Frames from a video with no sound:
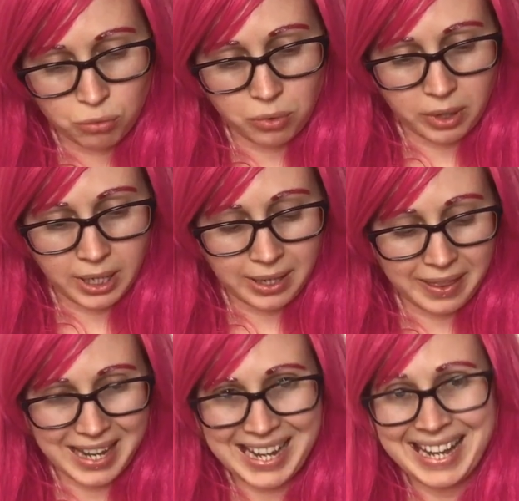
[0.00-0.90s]
Right,
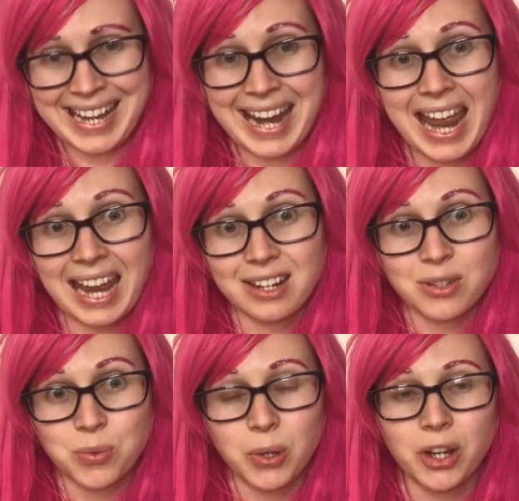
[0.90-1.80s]
the
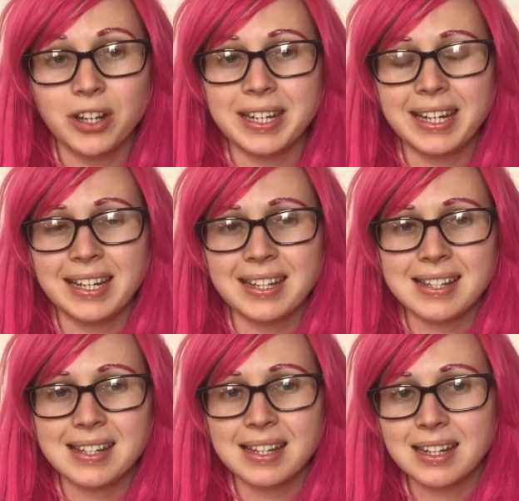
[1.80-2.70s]
next word
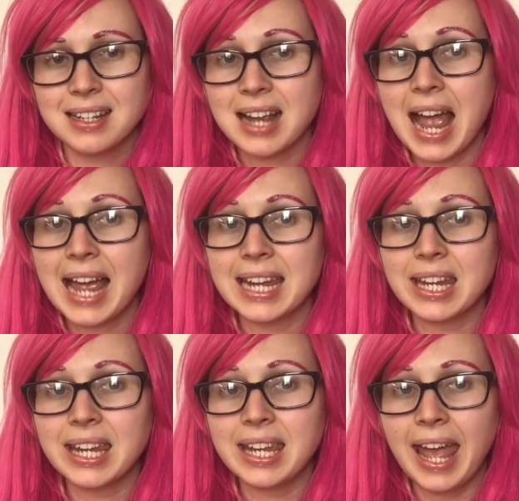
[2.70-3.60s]
is
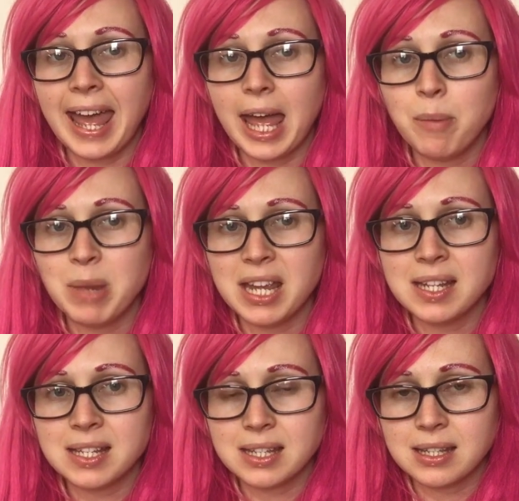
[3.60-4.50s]

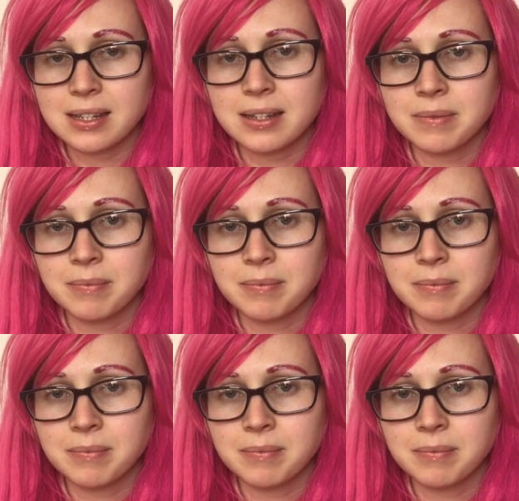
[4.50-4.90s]
chemist.